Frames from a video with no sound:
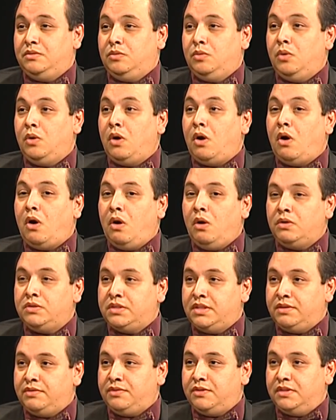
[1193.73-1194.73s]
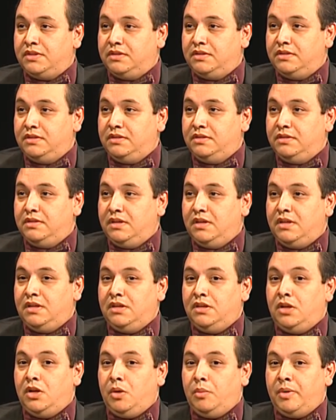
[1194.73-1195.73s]
Mm-hmm. We're all different.
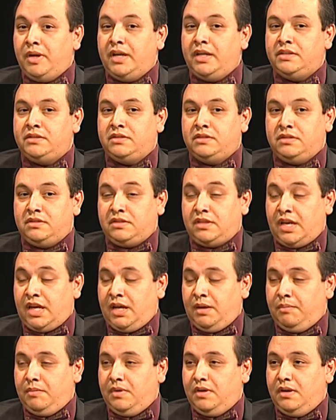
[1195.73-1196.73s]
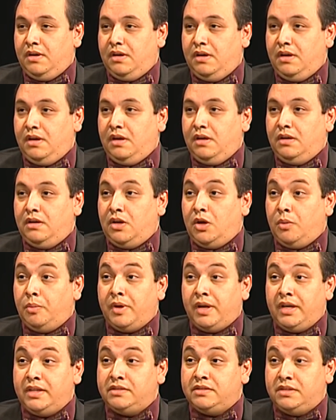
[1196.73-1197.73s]
Right. Nobody's the same. Yeah.
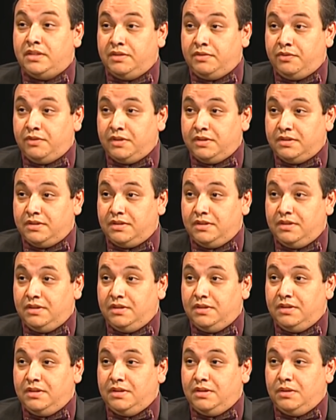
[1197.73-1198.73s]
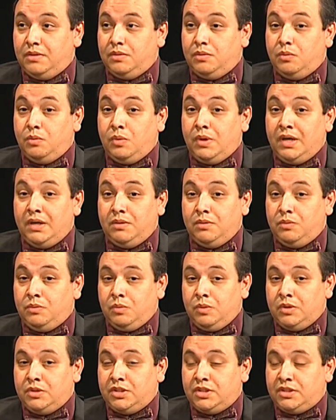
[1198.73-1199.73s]
Nobody's different. Mm-hmm. We're,
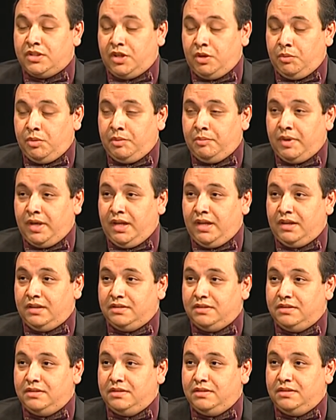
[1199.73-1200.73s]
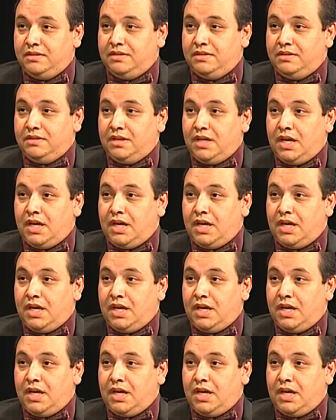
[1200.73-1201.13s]
we're just human beings. Right.